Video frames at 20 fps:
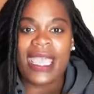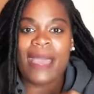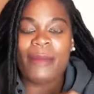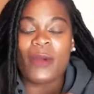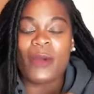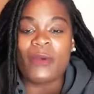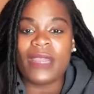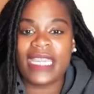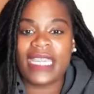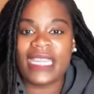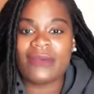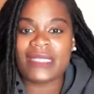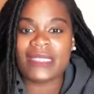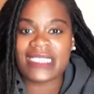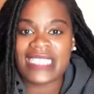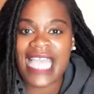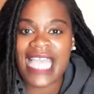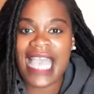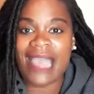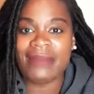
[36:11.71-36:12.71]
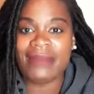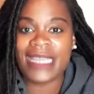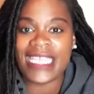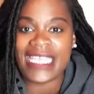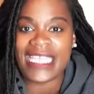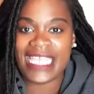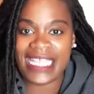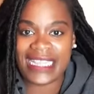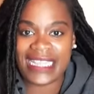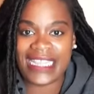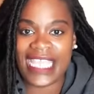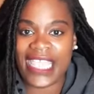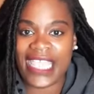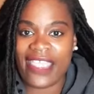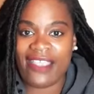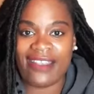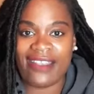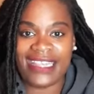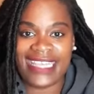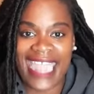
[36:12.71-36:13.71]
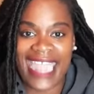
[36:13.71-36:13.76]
but when it was time to get there,